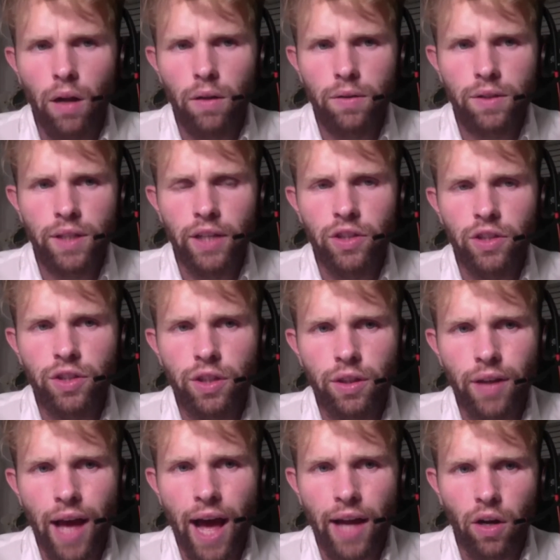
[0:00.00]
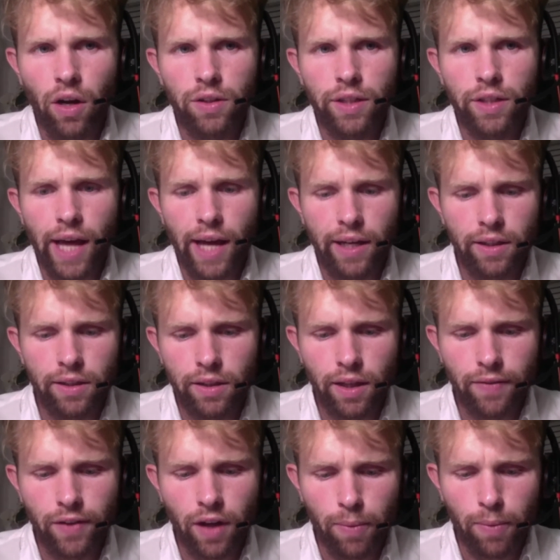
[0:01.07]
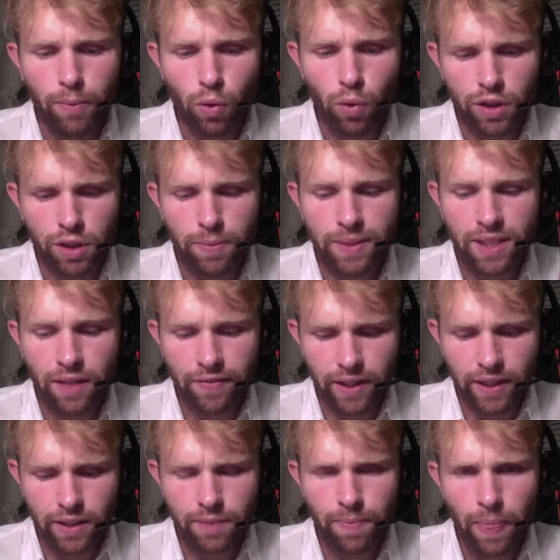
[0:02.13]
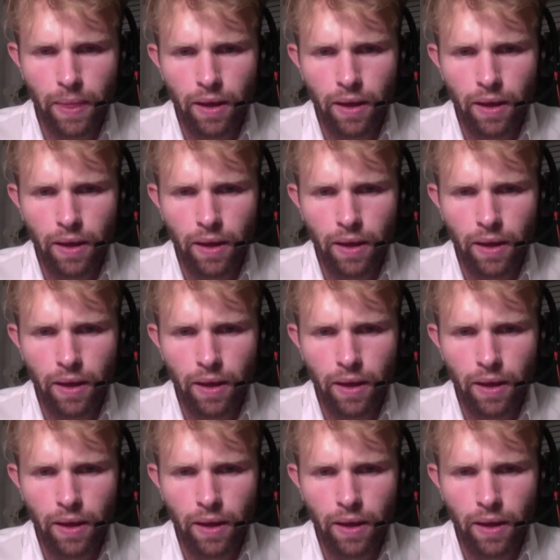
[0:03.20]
say, just to add on to that and to give a couple more specifics,